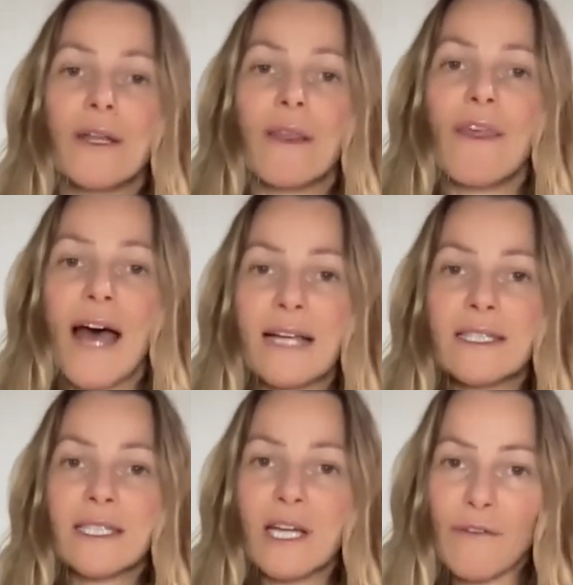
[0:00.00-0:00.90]
that
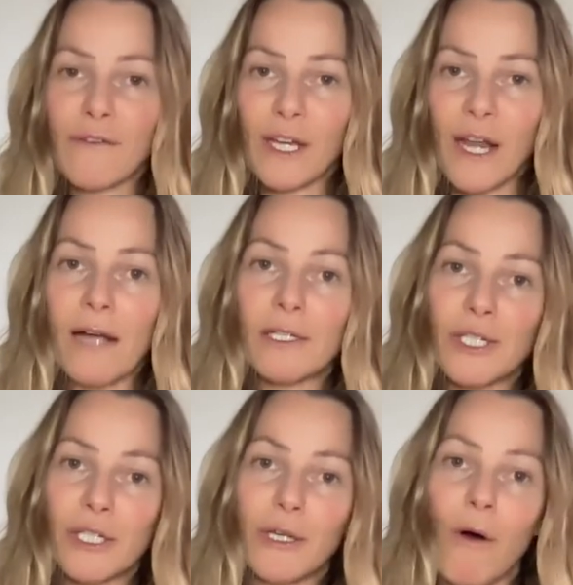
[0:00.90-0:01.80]
stuff can
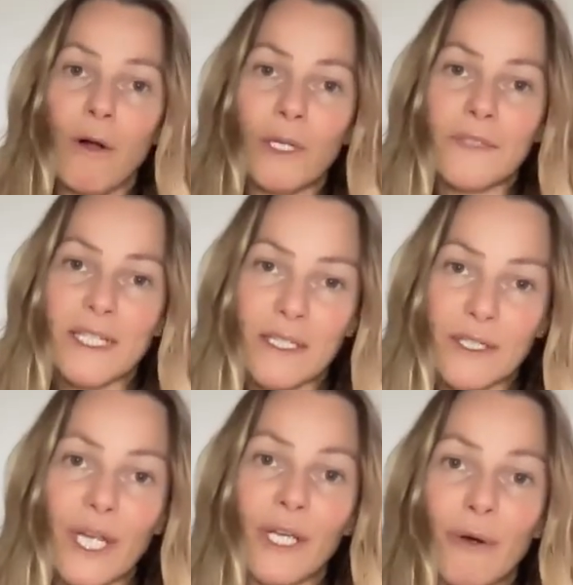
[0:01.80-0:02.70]
actually all of a sudden
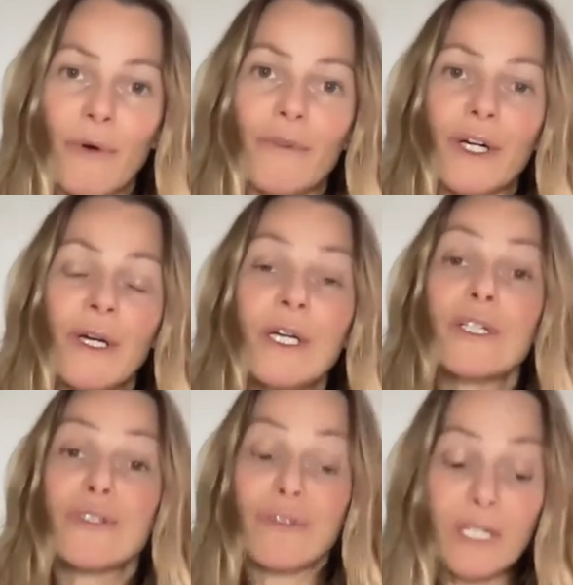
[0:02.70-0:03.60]
take over.
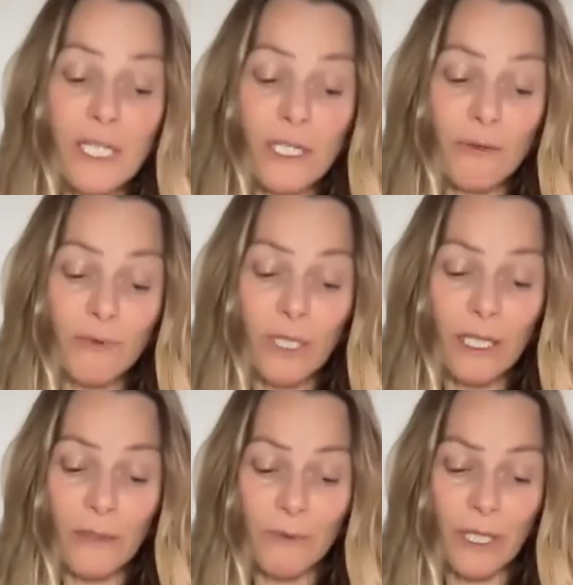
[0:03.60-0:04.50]
So this is a
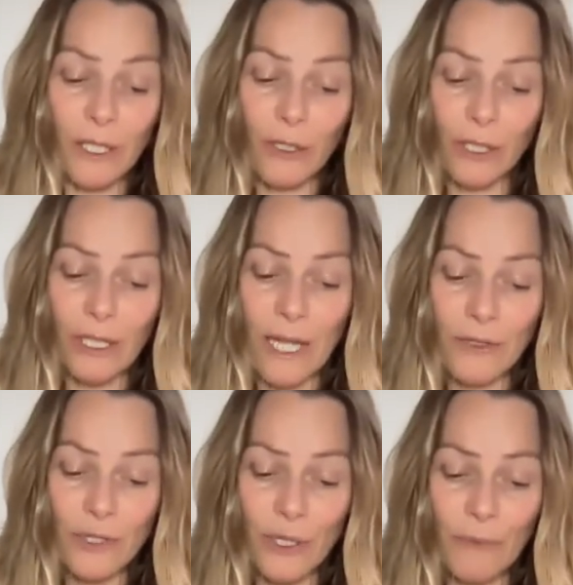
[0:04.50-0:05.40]
really, really good
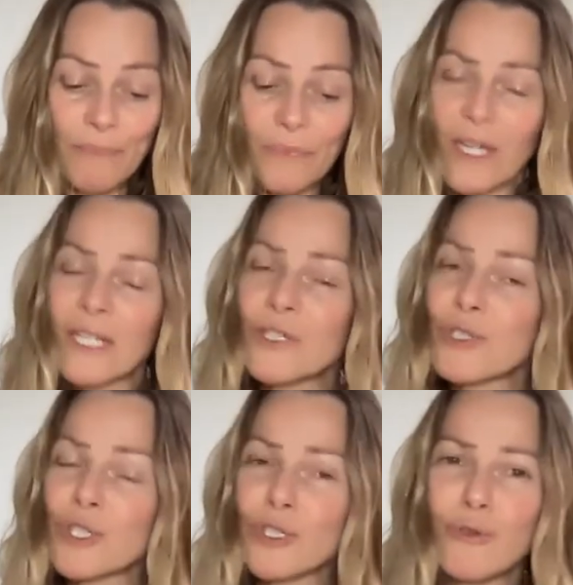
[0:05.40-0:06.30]
cleanser. It's
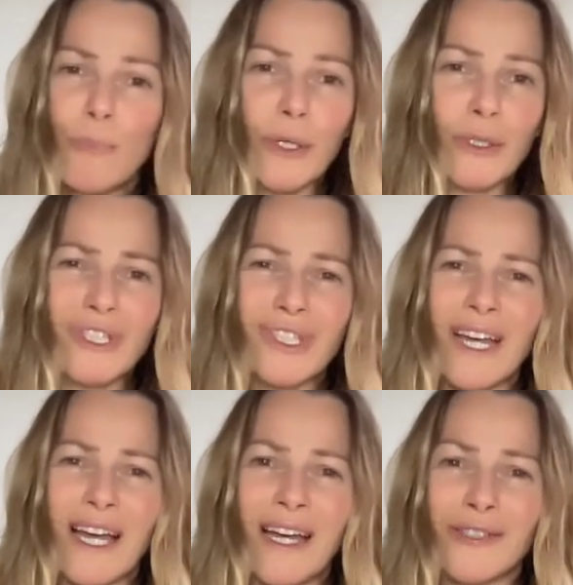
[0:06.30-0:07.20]
super good
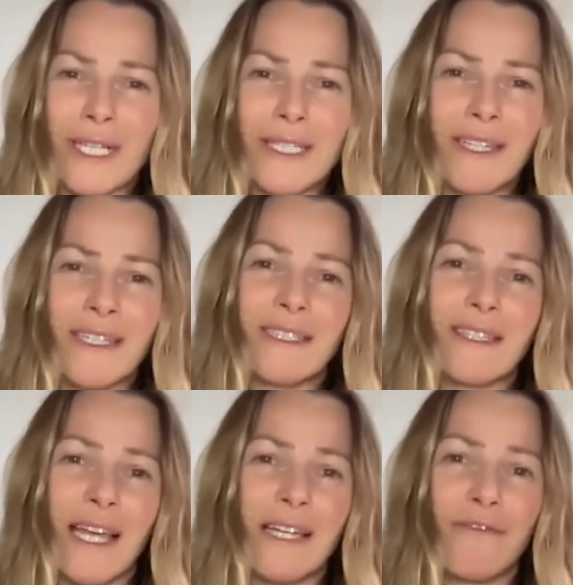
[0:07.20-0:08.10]
to address things
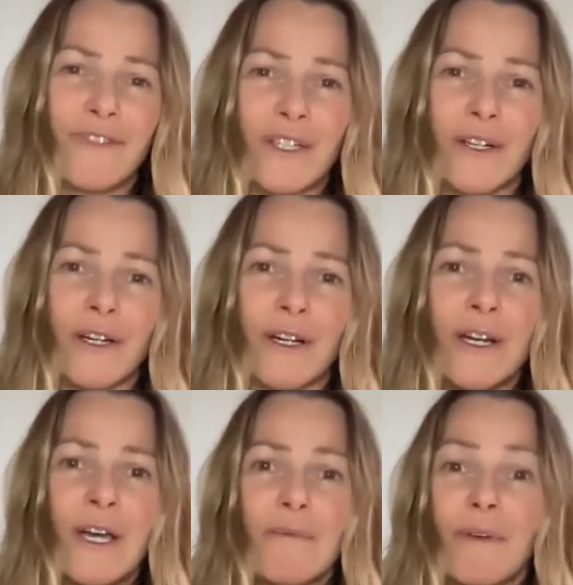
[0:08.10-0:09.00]
like
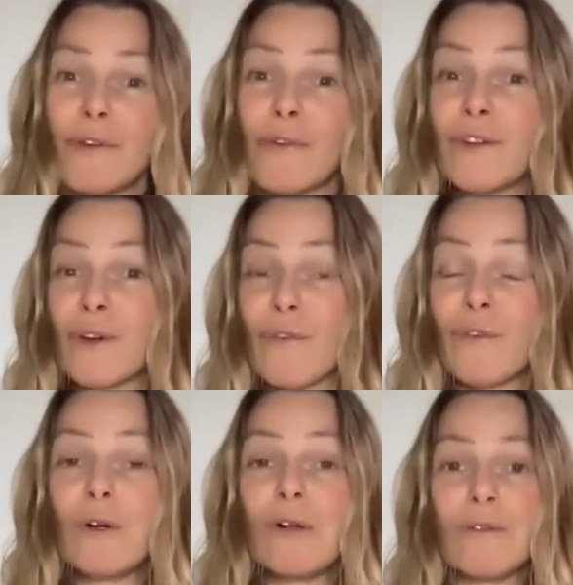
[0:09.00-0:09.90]
fear. If you're
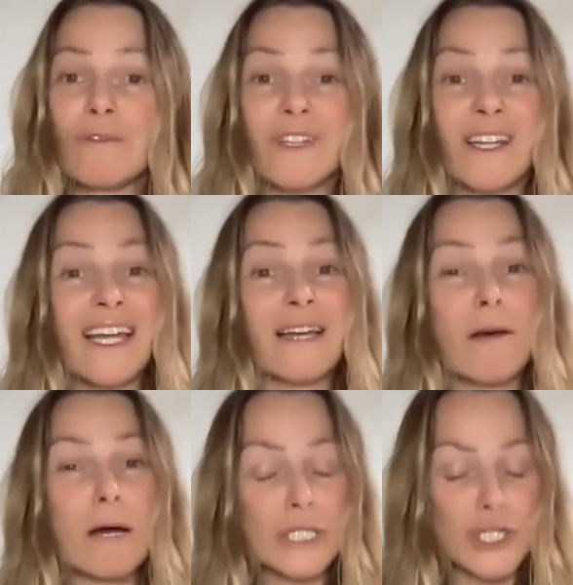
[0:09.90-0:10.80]
fearful, feeling a
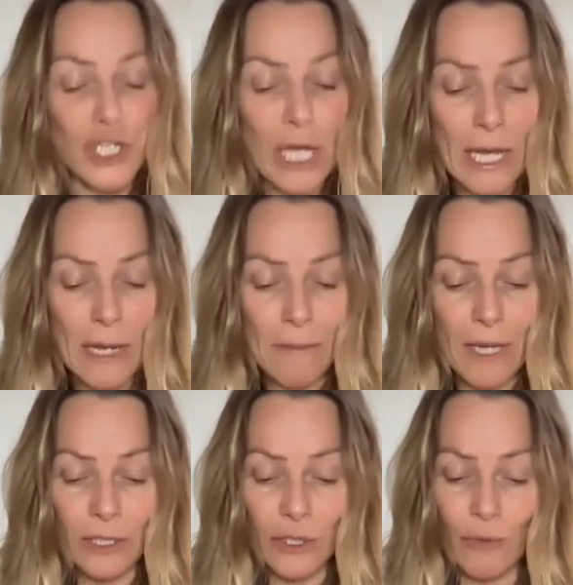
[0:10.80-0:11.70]
lot of shame,
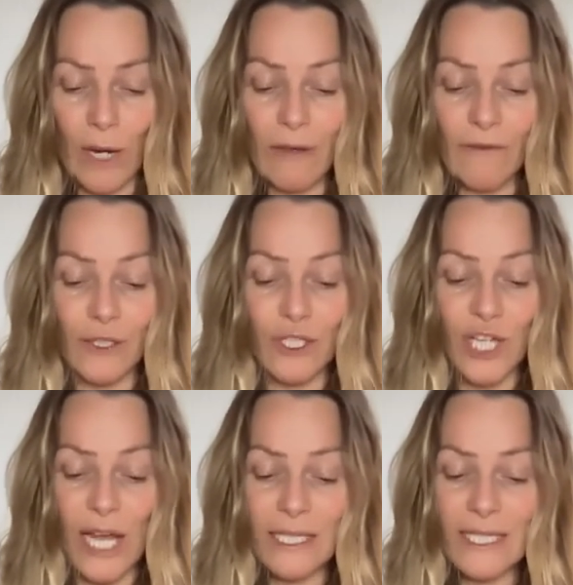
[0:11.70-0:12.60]
it's great for
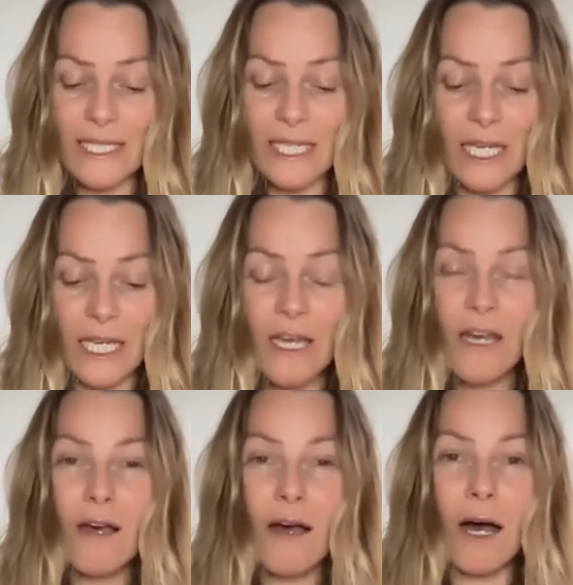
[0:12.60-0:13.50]
jealousy.
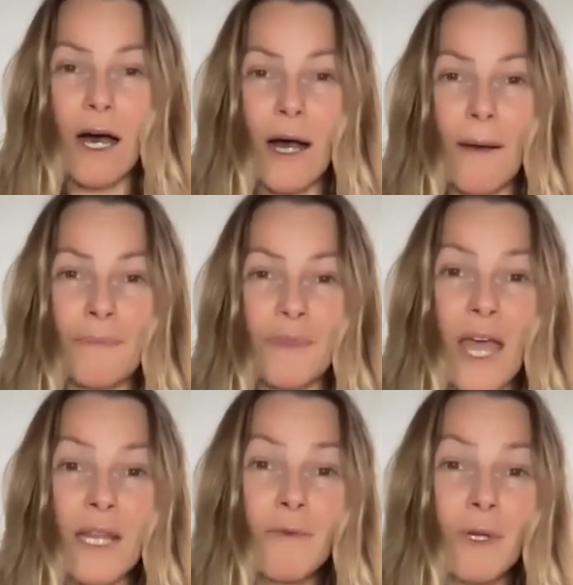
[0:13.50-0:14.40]

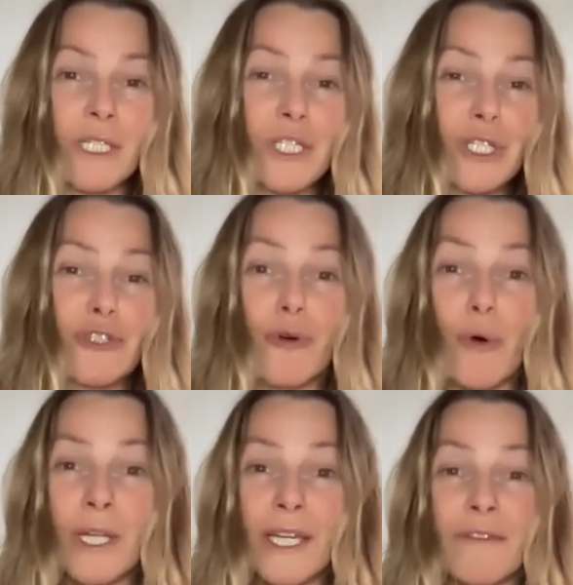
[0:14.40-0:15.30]
Anyone that's
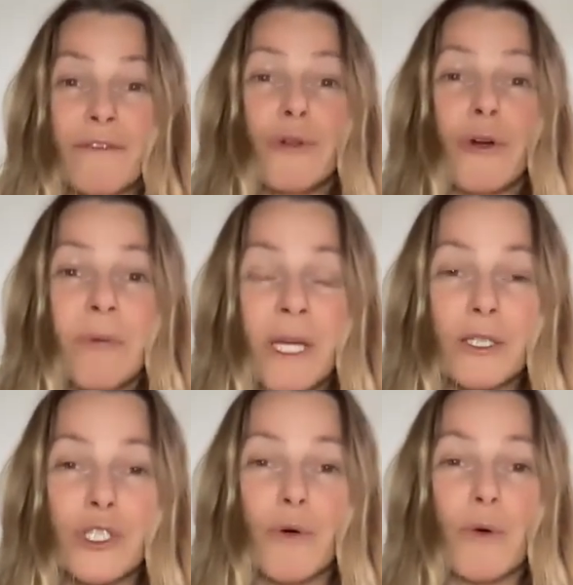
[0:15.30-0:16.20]
controlling, if you're being
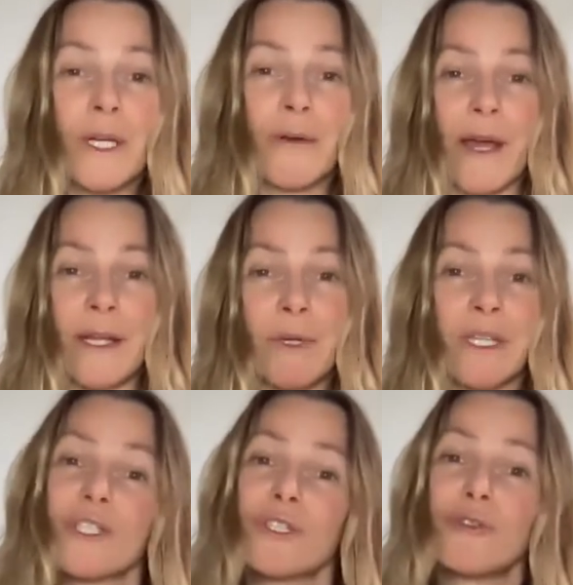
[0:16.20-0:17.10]
controlling, or anyone
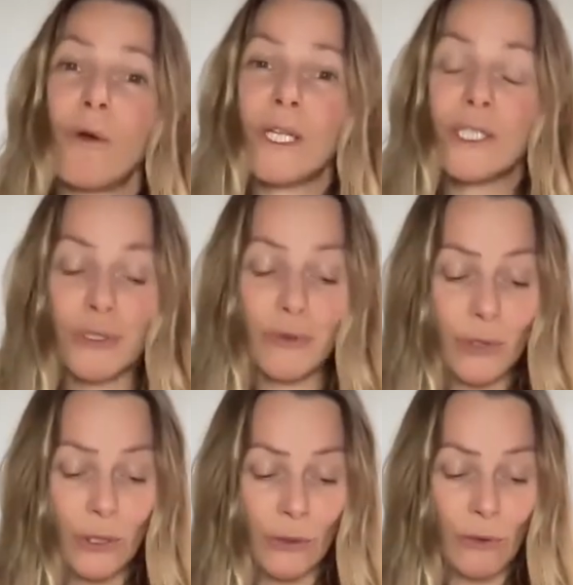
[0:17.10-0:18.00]
that's controlling to
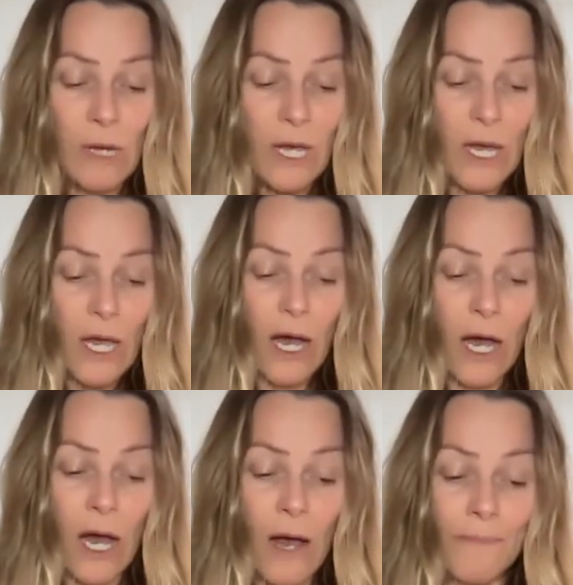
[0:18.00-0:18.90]
you.
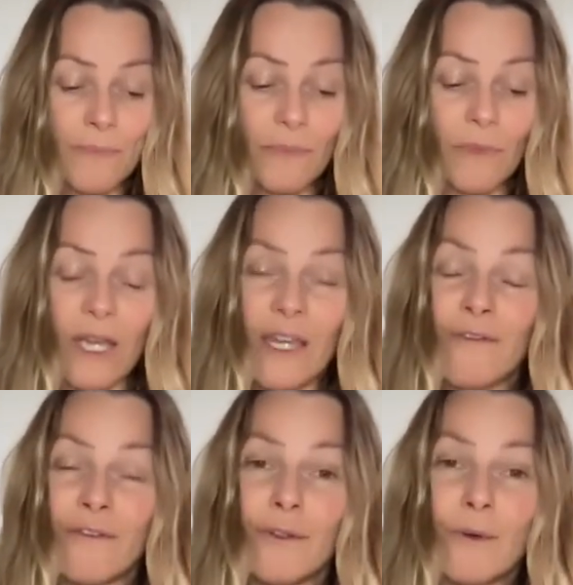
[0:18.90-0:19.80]

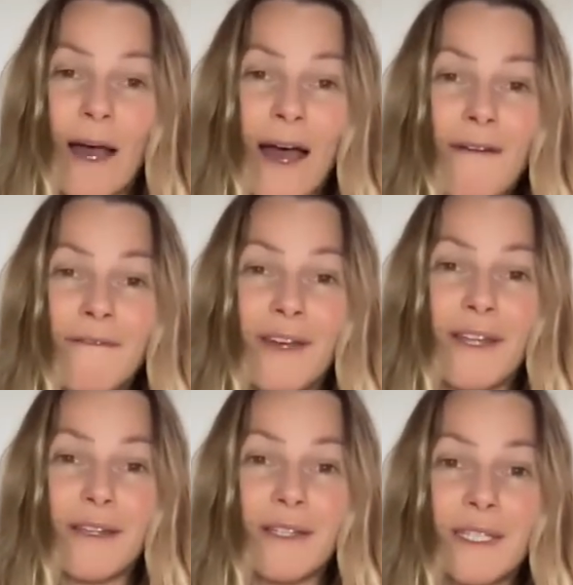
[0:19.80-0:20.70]
If you have
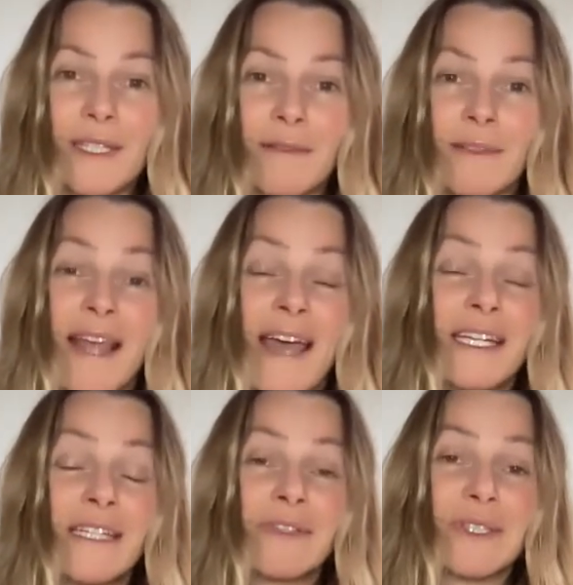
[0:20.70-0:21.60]

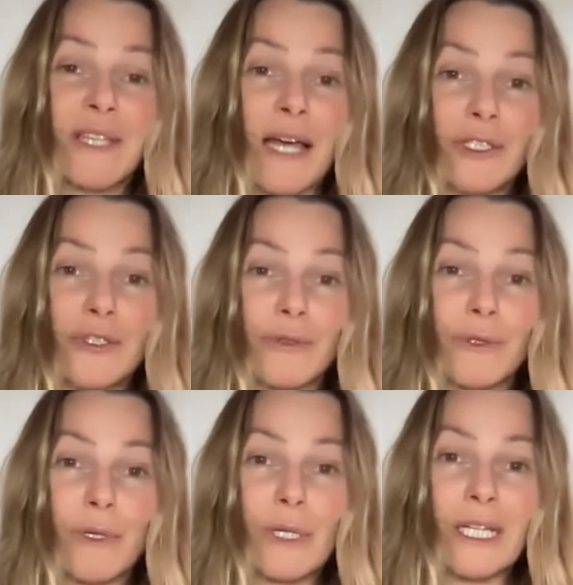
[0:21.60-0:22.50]
negative
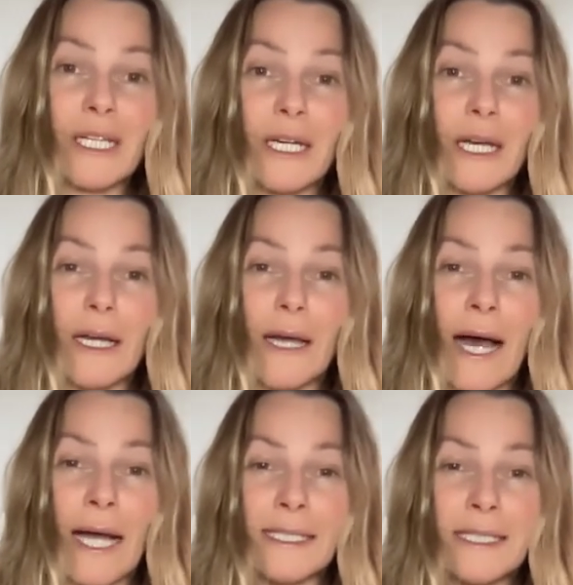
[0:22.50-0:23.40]
sexual
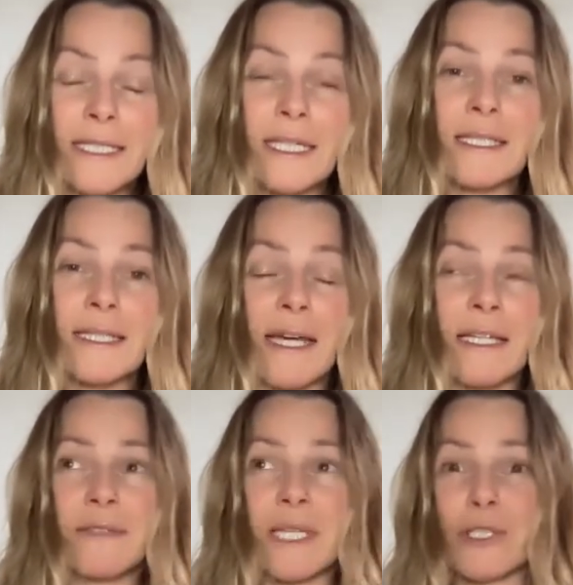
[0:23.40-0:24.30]
ideas,
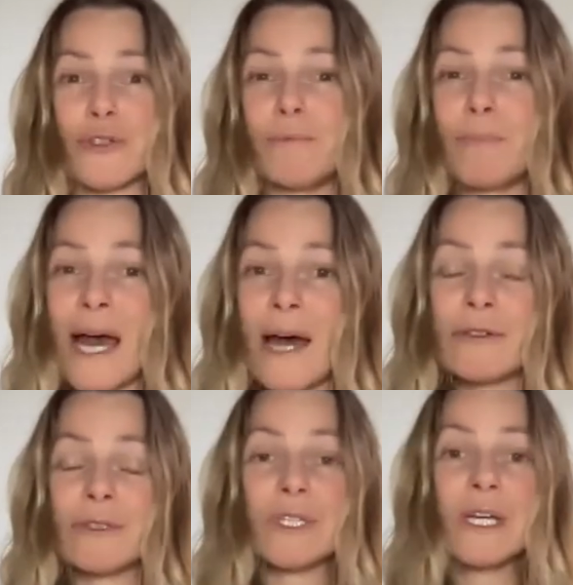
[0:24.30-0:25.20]
negative sexual
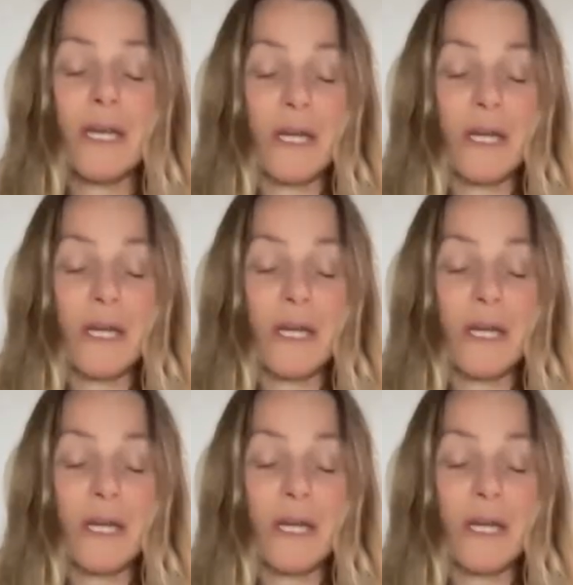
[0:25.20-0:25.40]
patterns,